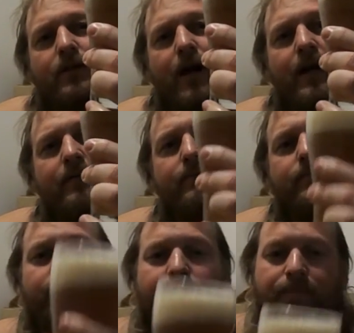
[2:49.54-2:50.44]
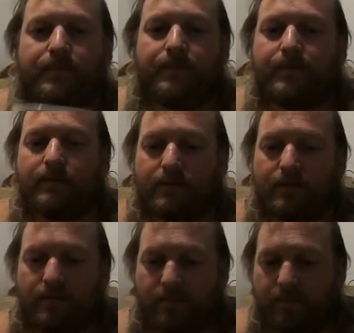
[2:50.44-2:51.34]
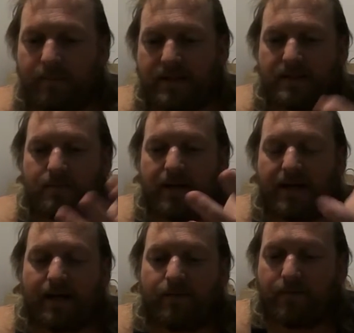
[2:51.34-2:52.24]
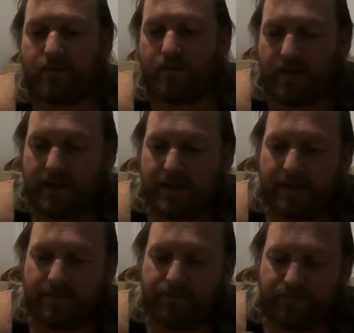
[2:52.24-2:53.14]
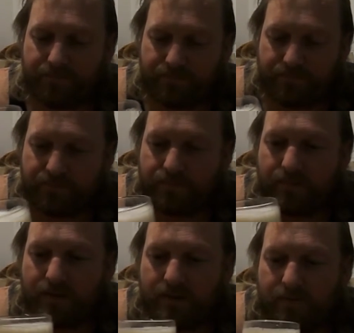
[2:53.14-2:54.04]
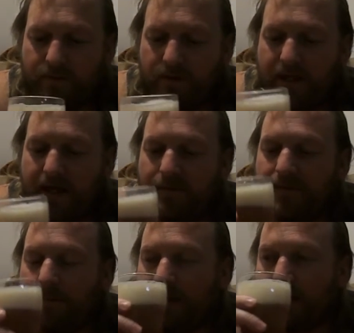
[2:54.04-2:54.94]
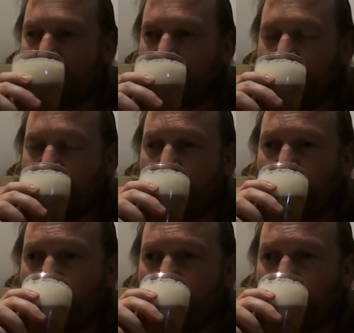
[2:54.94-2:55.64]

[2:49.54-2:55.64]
great. Bouncing back up through the. Through the head of the beer itself.